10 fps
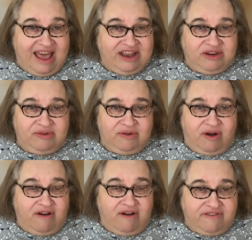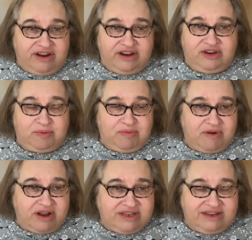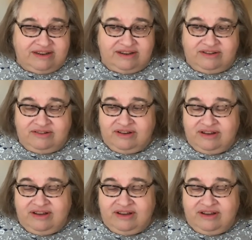and you offer it and you're present and you